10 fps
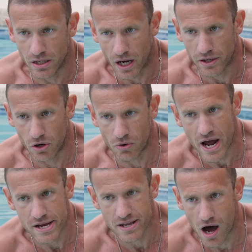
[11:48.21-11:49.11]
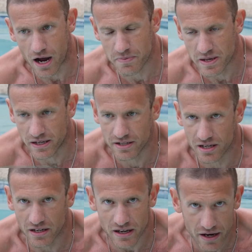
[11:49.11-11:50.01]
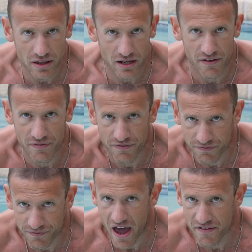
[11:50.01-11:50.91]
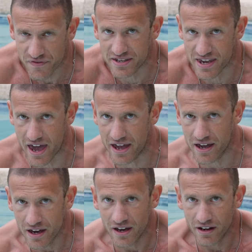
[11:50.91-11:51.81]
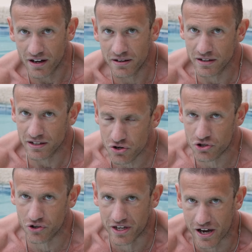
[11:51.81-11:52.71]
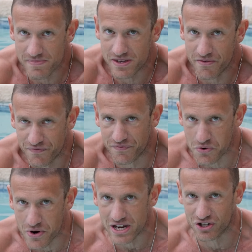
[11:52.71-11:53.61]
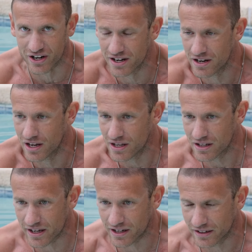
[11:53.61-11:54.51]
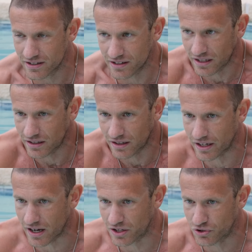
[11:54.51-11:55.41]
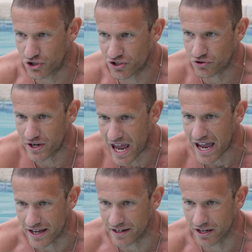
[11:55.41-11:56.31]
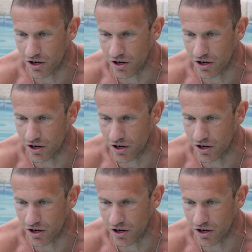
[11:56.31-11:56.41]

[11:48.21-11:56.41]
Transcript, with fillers: I don't know why I talk because everything I effing say usually comes to fruition like like like I just created